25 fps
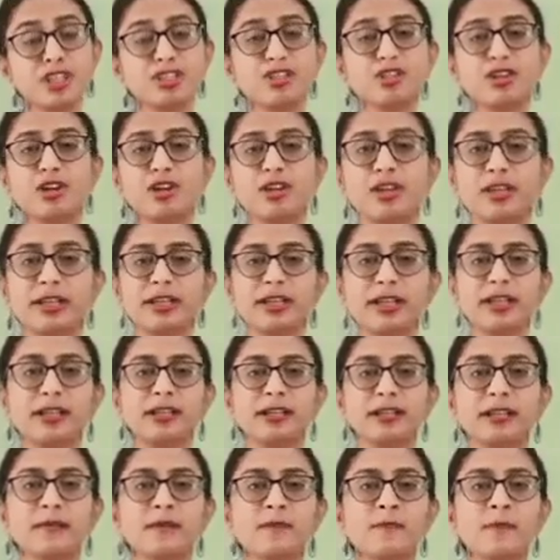tolerant,
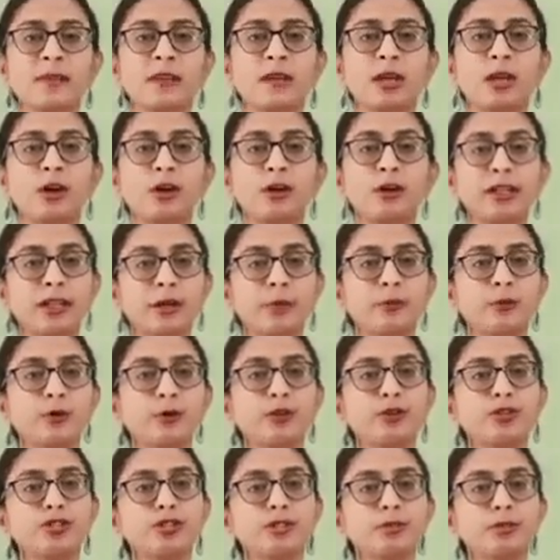or it can
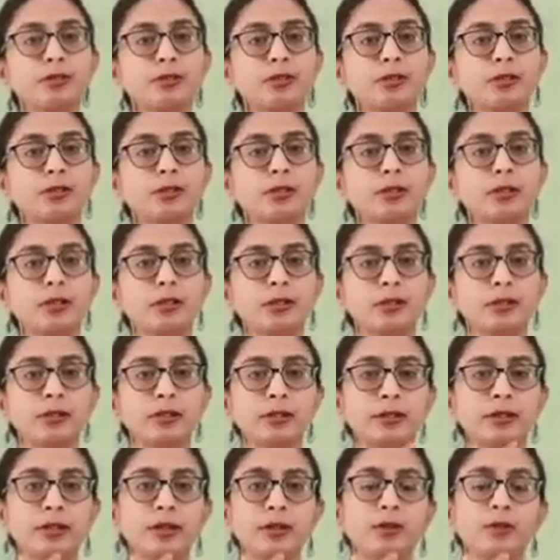produce
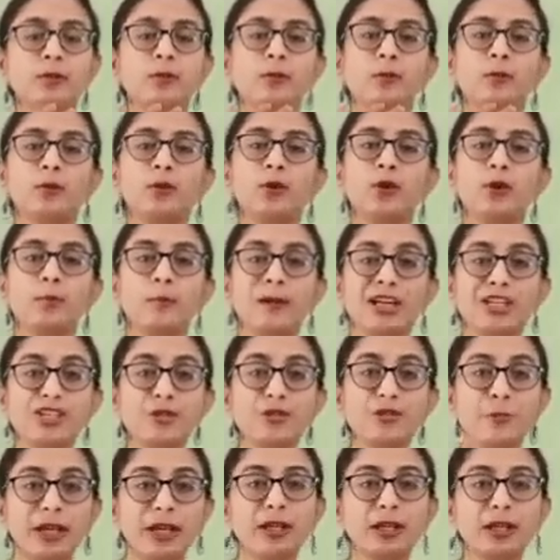much
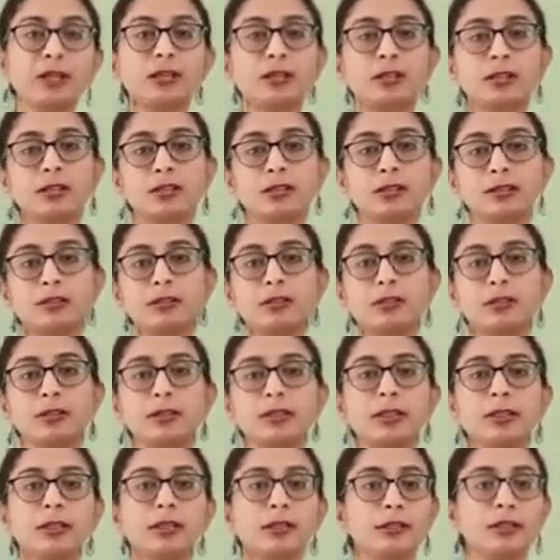better
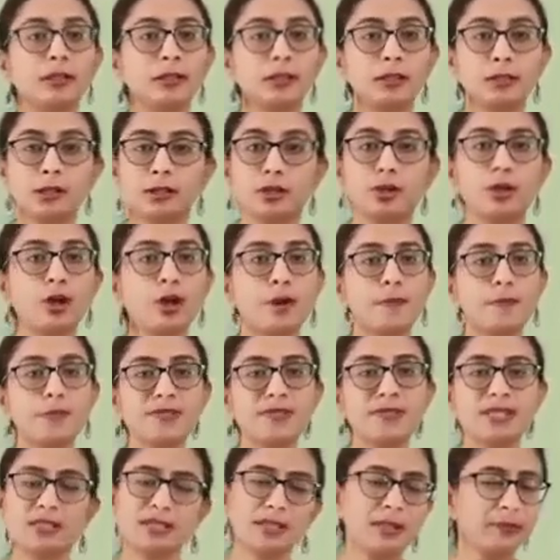
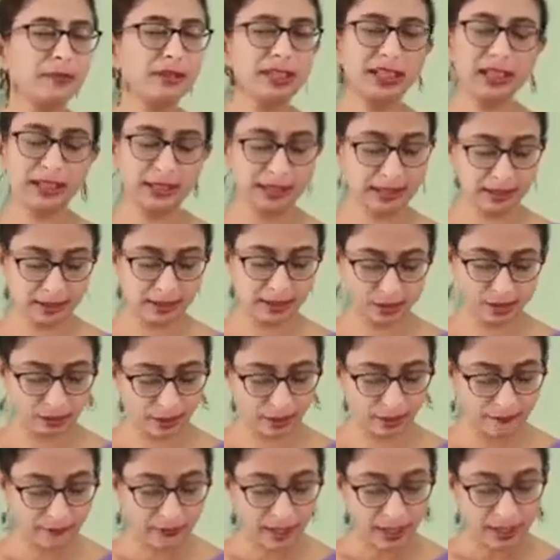crops, something like that. Okay,
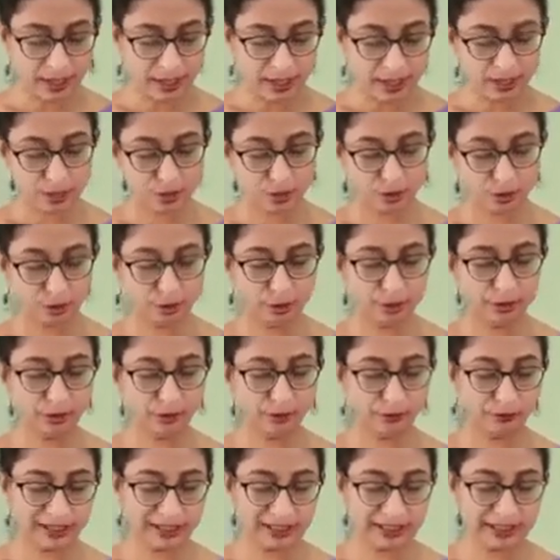so to
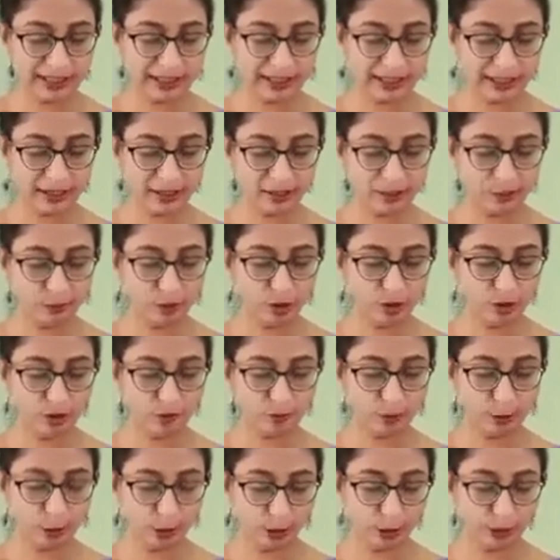facilitate removal of
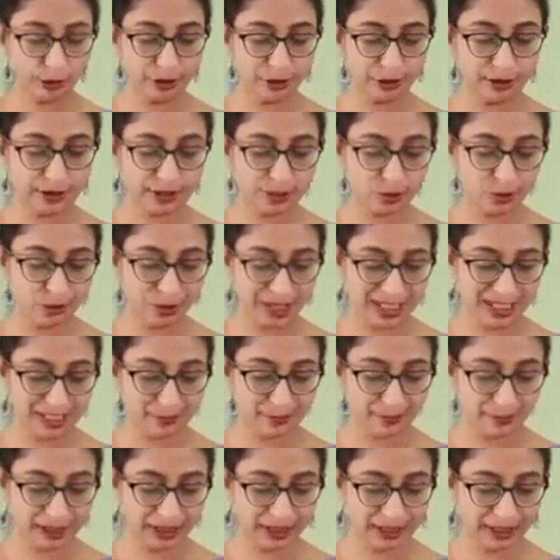pollutants, waste
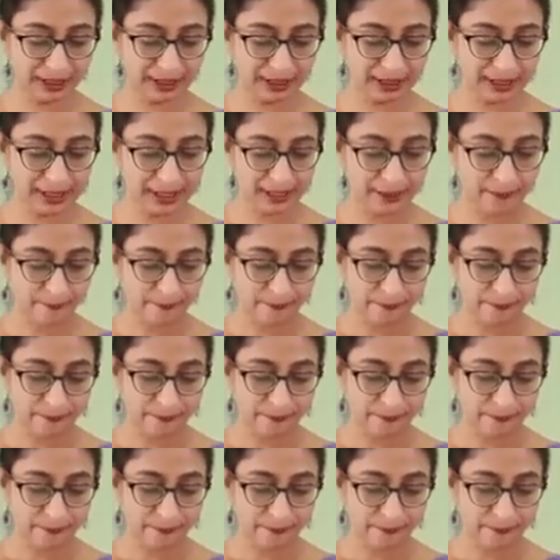materials.